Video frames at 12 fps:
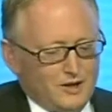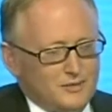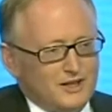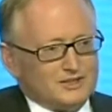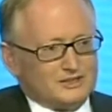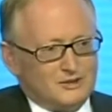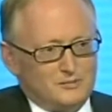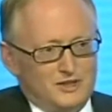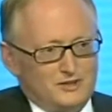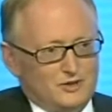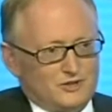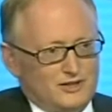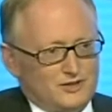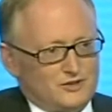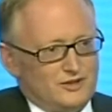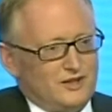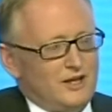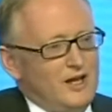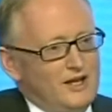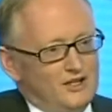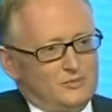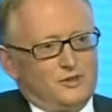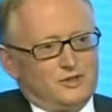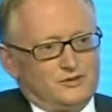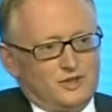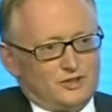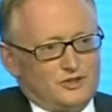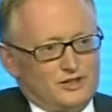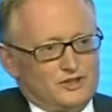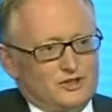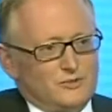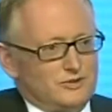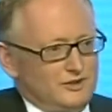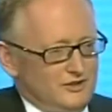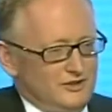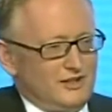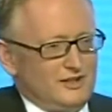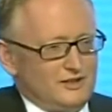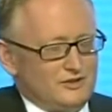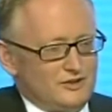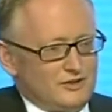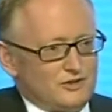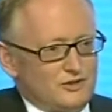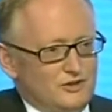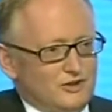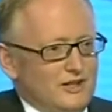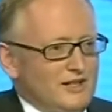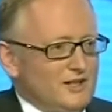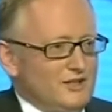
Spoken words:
a buy side might use that to say, as part of our strategy, we're thinking of getting into this stock.